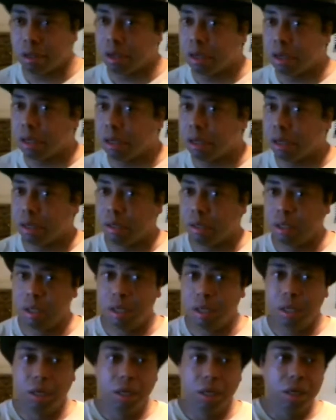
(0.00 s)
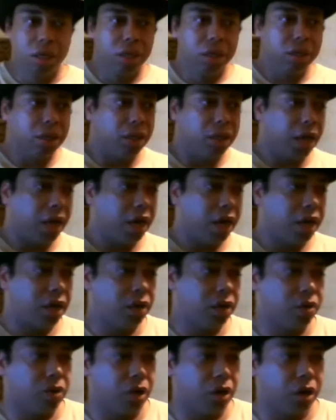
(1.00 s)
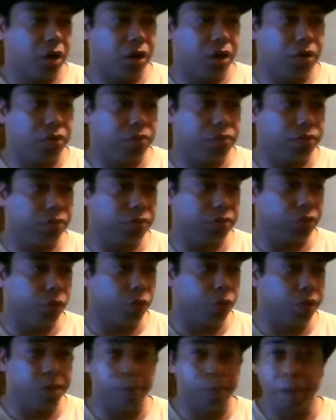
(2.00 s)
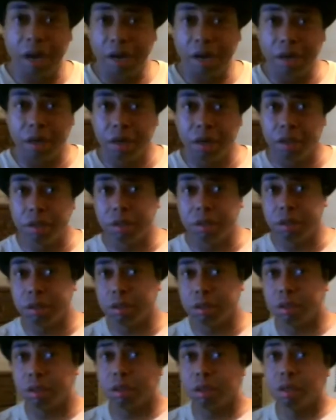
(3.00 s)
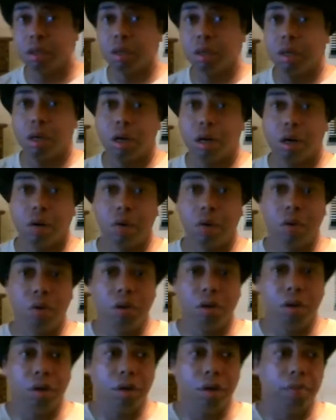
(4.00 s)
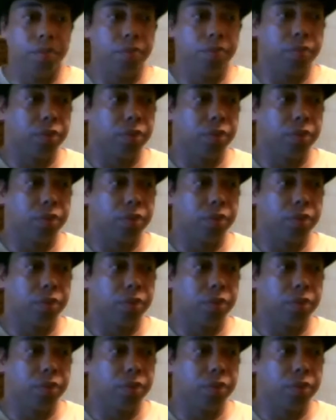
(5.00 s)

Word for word: Uh, the guy who um, was a bounty hunter uh, who um,